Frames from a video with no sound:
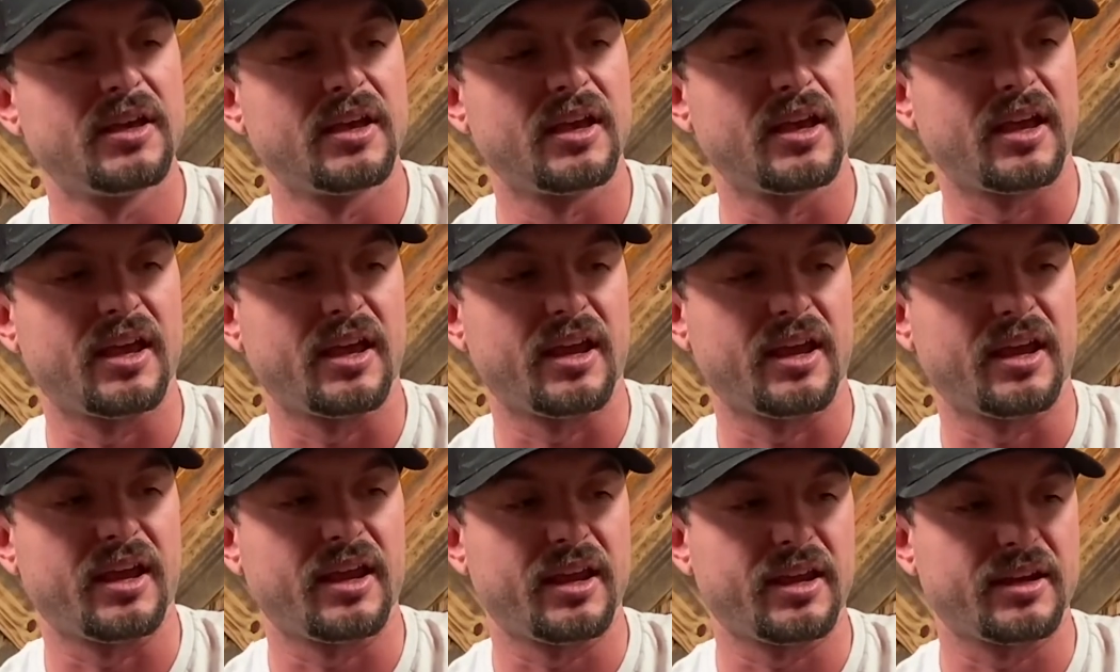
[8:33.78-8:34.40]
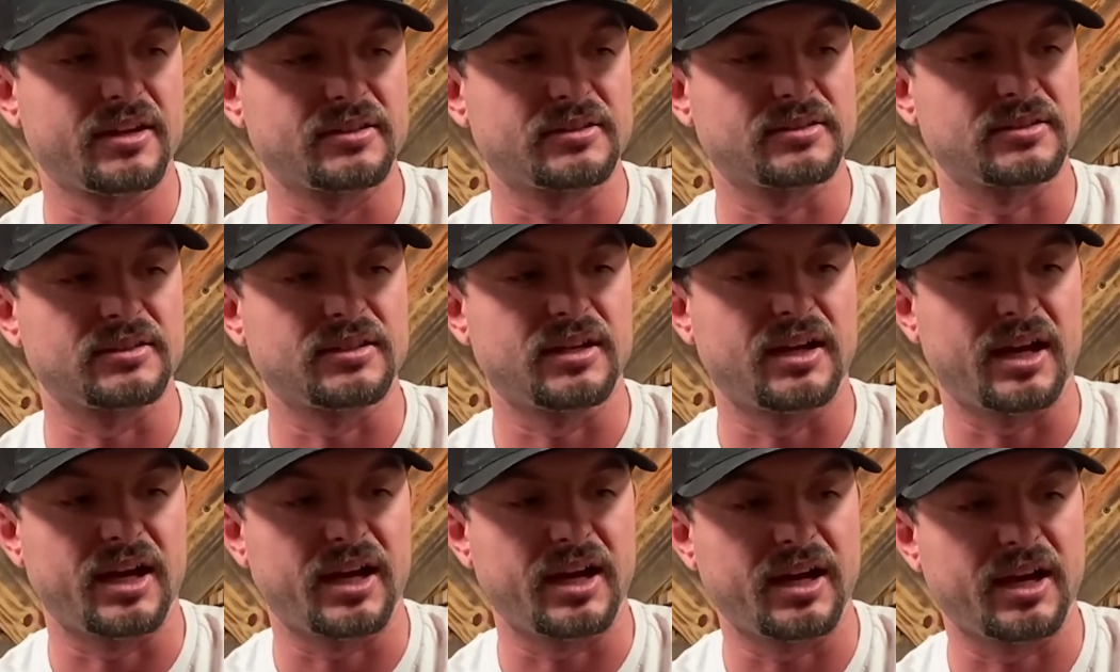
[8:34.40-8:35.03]
and
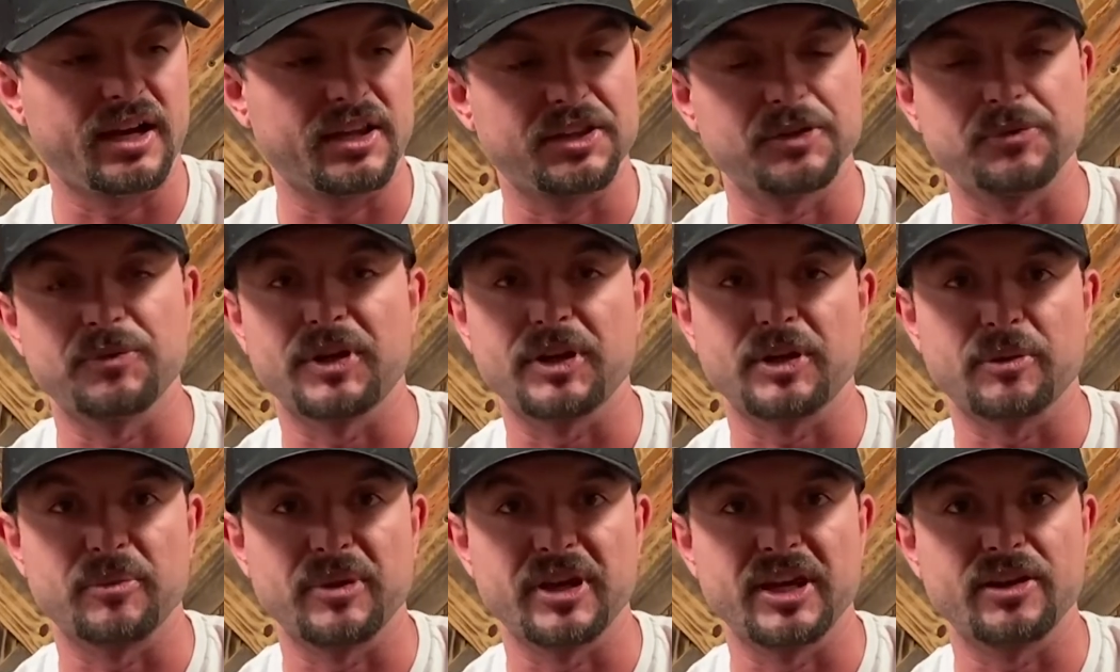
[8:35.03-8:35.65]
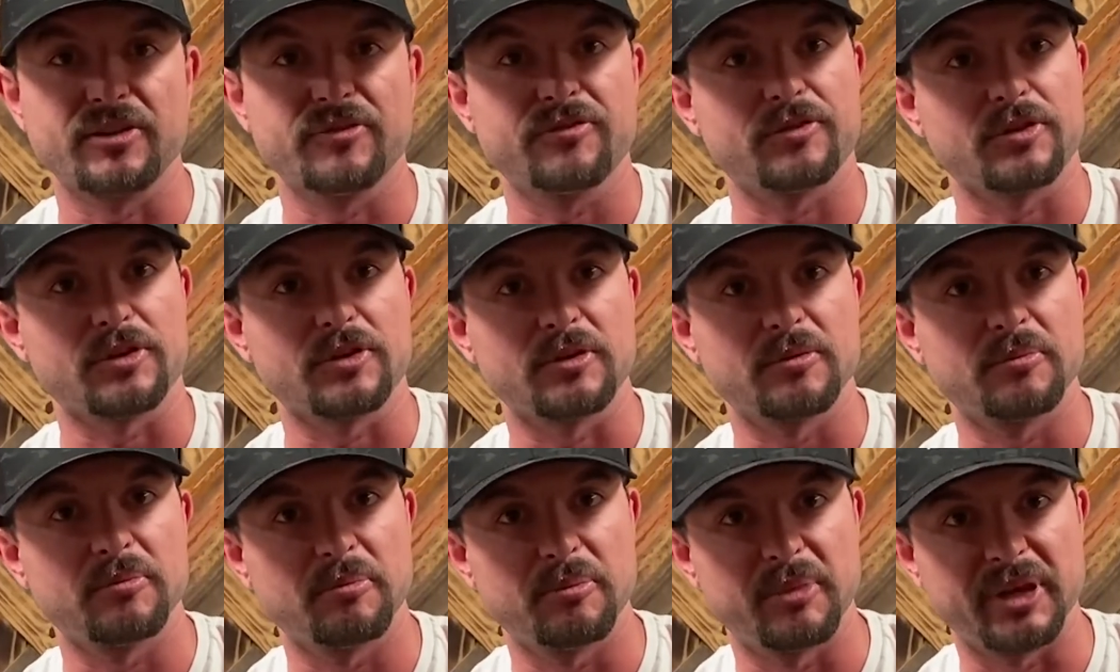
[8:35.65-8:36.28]
I highly recommend for
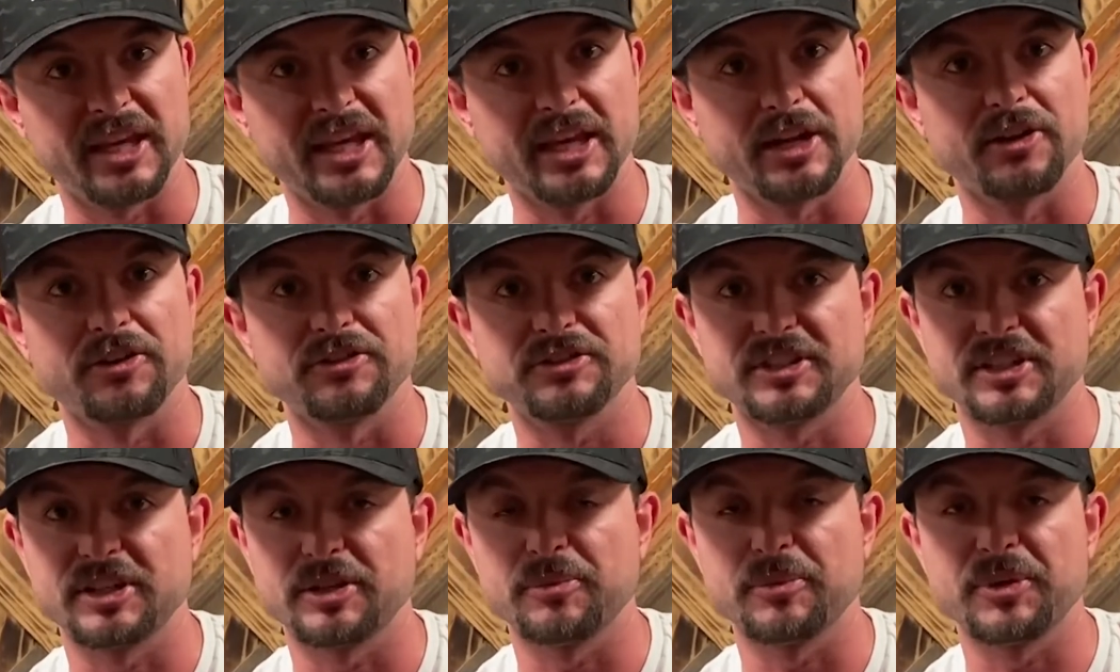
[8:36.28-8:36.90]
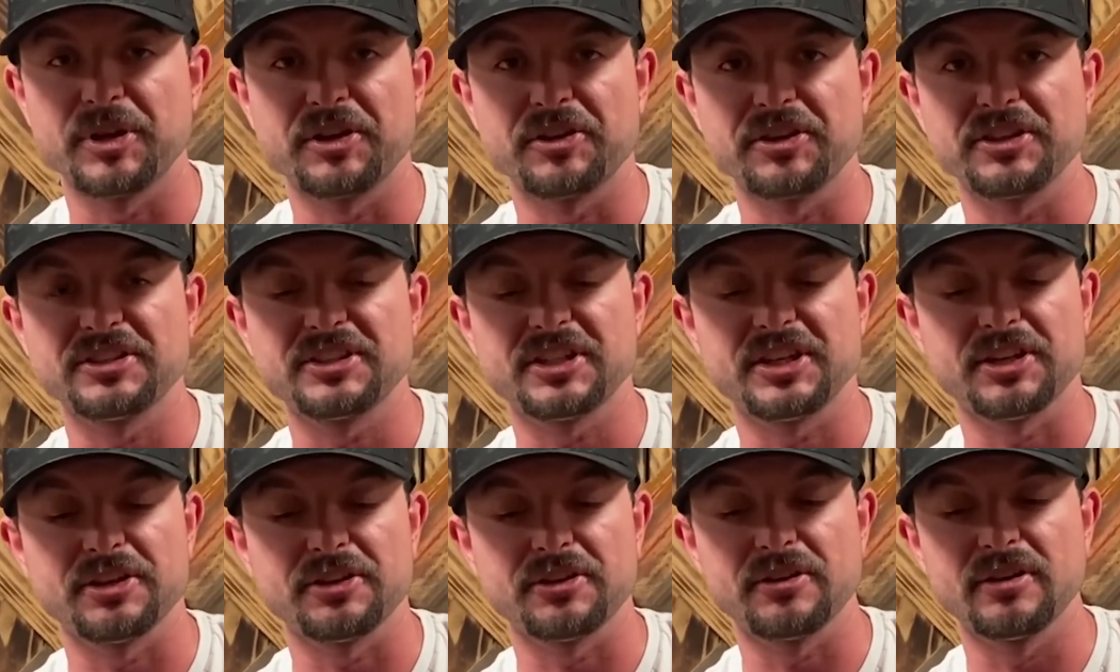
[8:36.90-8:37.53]
beginners and intermediates
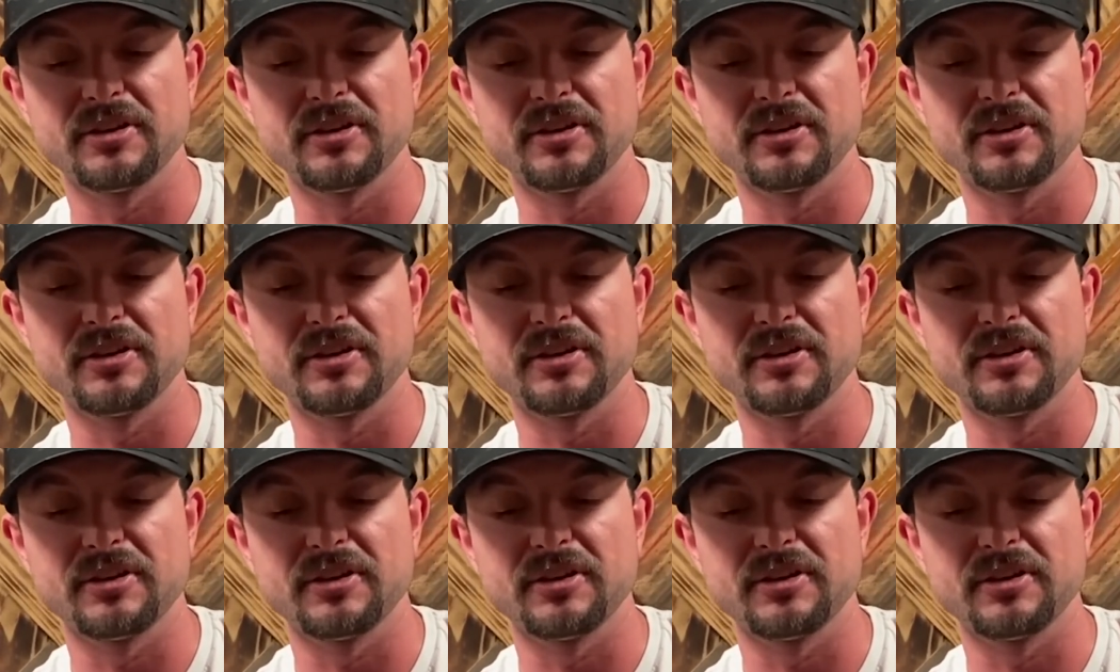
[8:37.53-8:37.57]
here.